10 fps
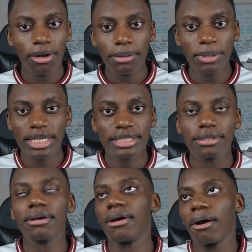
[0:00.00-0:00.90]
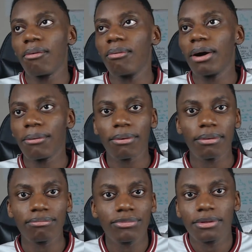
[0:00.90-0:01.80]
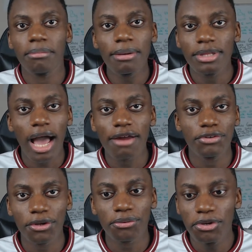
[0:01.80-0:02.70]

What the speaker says: Because, well, maybe not every other.